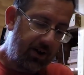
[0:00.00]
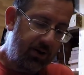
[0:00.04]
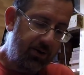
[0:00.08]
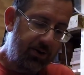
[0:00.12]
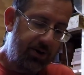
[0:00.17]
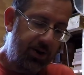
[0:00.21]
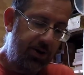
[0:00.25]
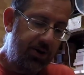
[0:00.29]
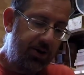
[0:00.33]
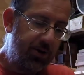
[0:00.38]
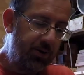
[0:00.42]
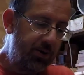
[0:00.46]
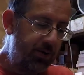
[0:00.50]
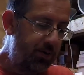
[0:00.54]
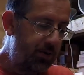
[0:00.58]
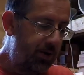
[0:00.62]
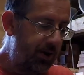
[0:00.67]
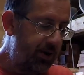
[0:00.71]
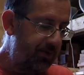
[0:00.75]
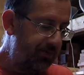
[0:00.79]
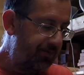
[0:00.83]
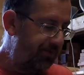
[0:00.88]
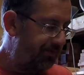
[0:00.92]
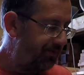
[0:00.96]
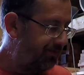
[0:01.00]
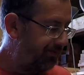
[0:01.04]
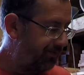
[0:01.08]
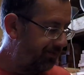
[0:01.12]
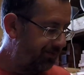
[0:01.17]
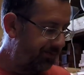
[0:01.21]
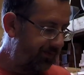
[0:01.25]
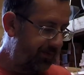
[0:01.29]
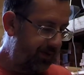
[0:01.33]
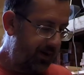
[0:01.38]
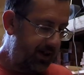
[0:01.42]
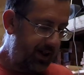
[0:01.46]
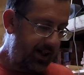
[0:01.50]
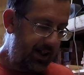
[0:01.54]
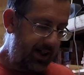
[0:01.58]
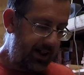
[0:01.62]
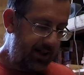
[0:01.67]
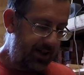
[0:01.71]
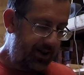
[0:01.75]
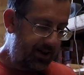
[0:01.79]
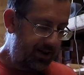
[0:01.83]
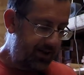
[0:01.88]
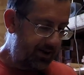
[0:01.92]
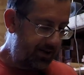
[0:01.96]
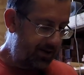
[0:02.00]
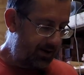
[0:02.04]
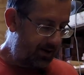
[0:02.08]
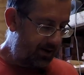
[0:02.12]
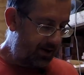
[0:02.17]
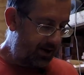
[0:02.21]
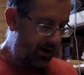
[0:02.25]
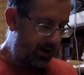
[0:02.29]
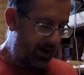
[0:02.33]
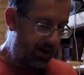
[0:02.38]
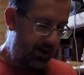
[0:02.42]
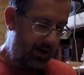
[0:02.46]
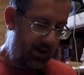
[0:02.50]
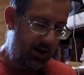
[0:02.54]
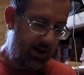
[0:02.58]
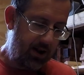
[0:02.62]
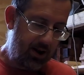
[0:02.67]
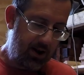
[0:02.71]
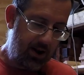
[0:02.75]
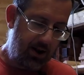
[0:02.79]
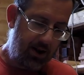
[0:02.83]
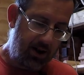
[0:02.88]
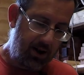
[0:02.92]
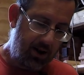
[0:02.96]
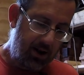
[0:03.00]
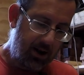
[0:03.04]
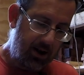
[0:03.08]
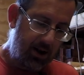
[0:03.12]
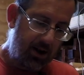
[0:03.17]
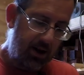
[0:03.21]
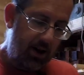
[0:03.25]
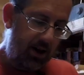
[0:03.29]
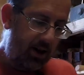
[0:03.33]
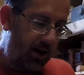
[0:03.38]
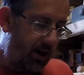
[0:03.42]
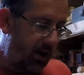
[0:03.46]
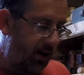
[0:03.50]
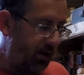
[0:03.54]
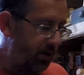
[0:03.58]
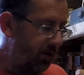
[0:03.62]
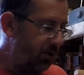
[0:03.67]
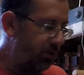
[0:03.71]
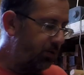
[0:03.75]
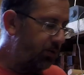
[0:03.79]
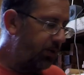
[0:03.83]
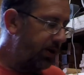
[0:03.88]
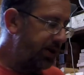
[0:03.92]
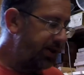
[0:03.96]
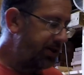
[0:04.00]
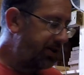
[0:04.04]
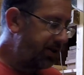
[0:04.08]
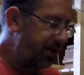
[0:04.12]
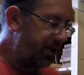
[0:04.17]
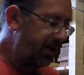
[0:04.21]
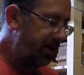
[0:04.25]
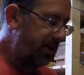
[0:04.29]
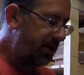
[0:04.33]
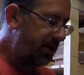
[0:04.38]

I also do as well is I always